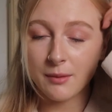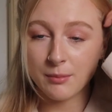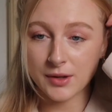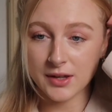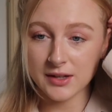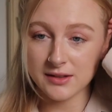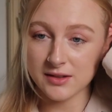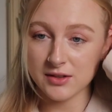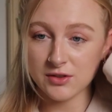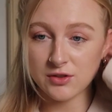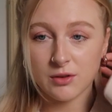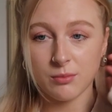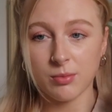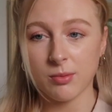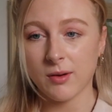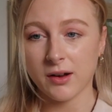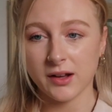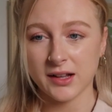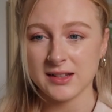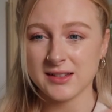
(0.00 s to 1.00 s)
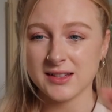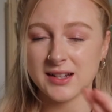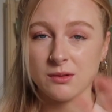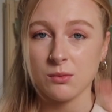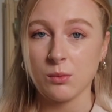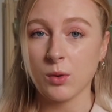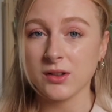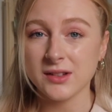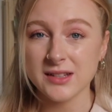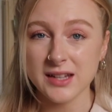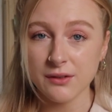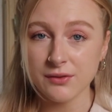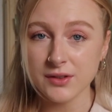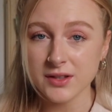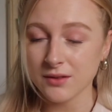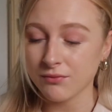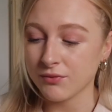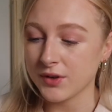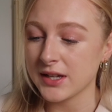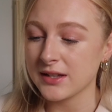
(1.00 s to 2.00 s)
because the supermarkets didn't want it for
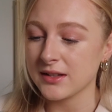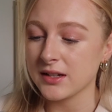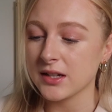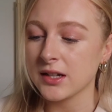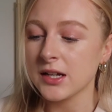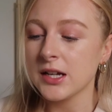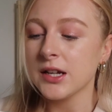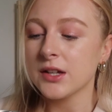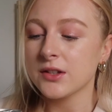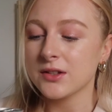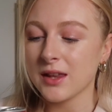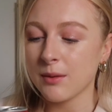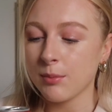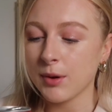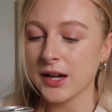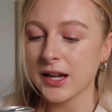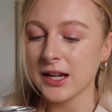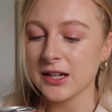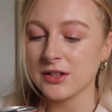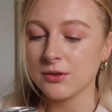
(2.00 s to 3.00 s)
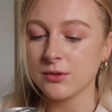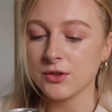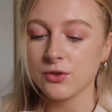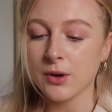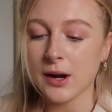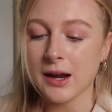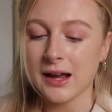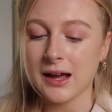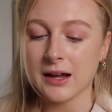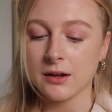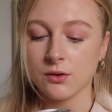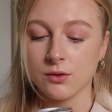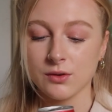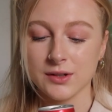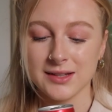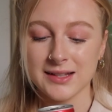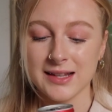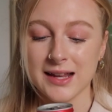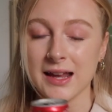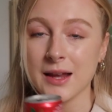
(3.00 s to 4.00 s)
some reason. So they put it into a drink, and
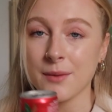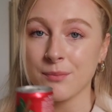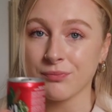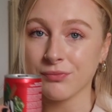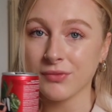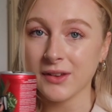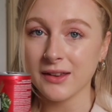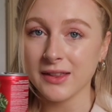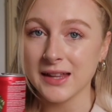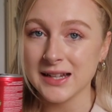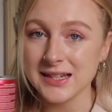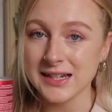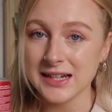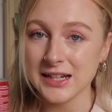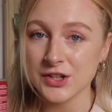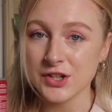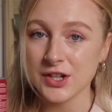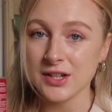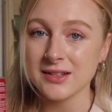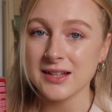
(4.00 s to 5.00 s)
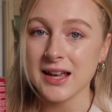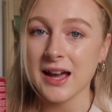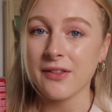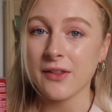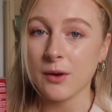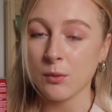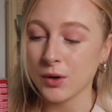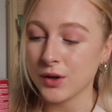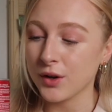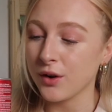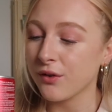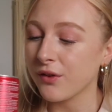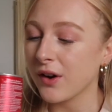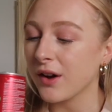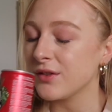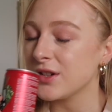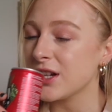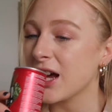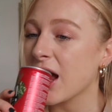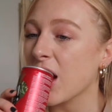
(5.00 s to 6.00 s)
honestly, they're delicious, and they're one of your
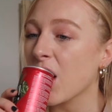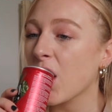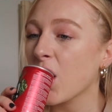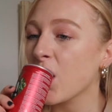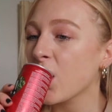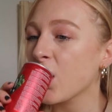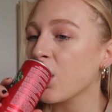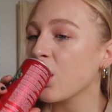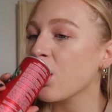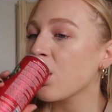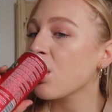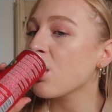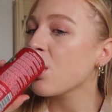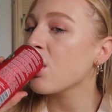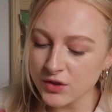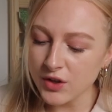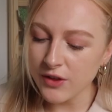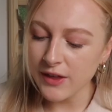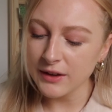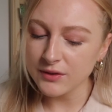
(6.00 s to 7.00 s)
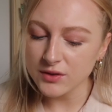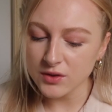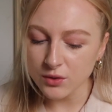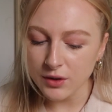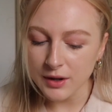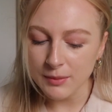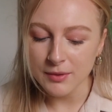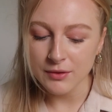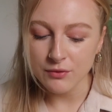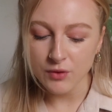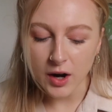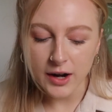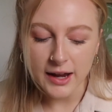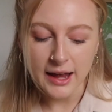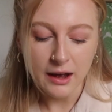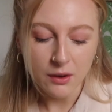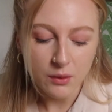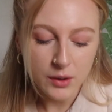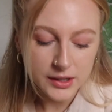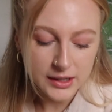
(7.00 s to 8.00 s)
five a day. So they've sorted me right
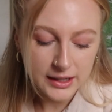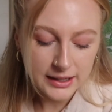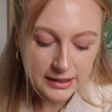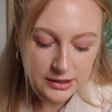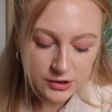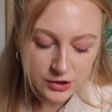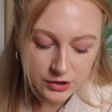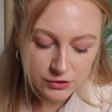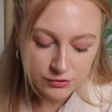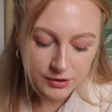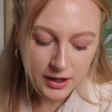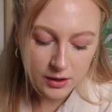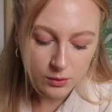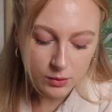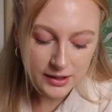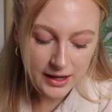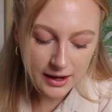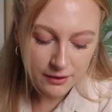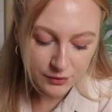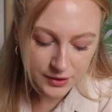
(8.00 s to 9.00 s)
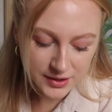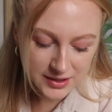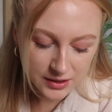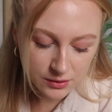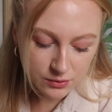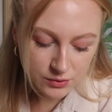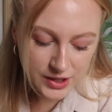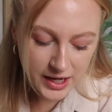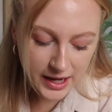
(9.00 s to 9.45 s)
out, and I literally drink one every single